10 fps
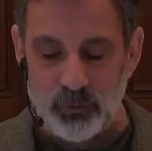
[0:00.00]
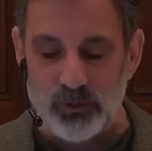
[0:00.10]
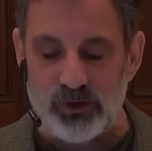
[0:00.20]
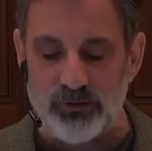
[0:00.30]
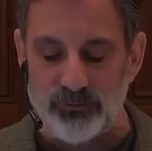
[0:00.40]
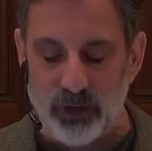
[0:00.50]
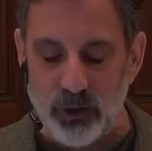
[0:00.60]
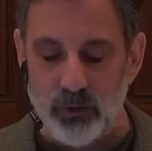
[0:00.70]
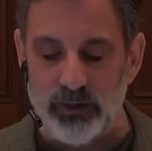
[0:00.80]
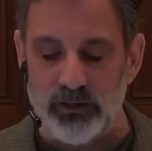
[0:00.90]
was
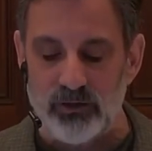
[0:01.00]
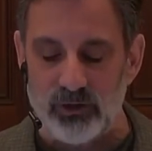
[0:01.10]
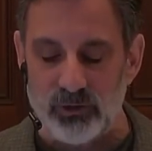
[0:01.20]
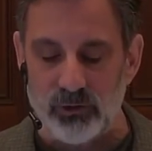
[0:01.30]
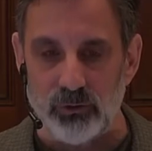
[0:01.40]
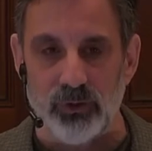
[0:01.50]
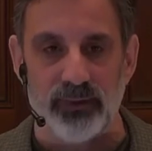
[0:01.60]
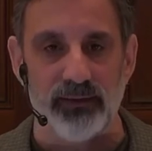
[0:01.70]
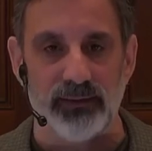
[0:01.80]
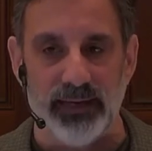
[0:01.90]
thrown into
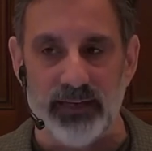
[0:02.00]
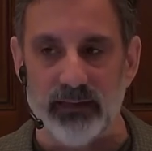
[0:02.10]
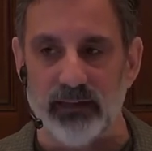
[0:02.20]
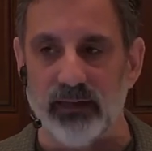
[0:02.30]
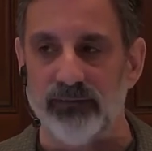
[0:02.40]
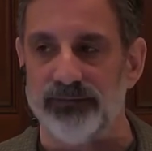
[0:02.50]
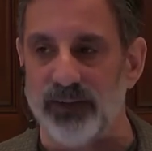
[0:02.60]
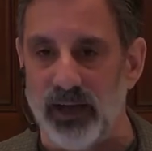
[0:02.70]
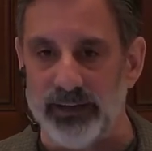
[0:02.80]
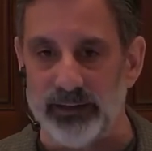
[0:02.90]
the lake of
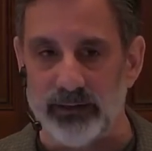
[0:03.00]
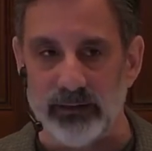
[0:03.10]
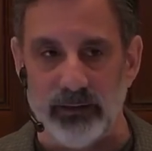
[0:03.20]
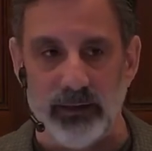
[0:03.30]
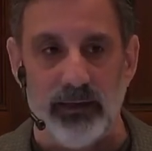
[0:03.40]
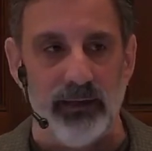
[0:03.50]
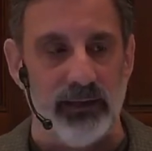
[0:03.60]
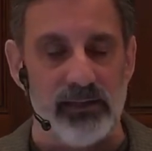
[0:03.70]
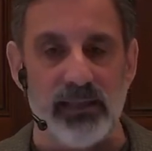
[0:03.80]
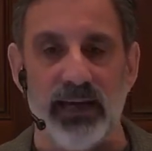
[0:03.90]
fire.
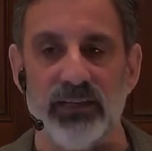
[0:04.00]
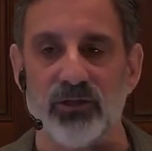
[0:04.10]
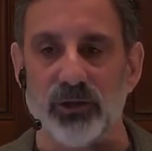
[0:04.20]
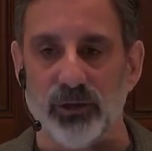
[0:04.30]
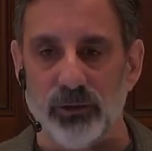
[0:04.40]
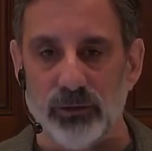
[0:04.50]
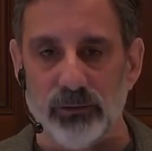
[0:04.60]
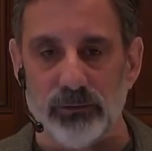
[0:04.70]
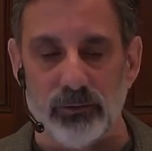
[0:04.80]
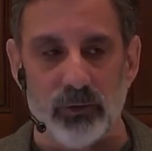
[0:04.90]
Is that eternal
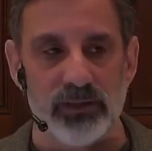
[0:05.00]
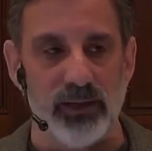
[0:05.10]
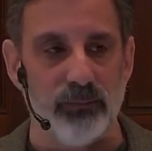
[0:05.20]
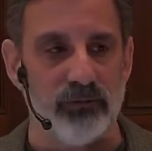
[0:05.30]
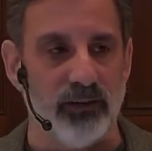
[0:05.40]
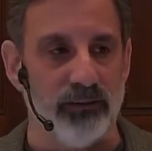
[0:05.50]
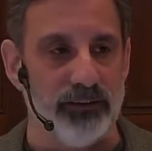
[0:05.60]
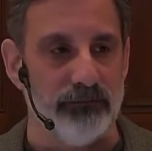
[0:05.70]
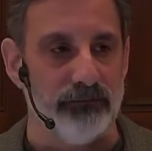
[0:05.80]
or temporary?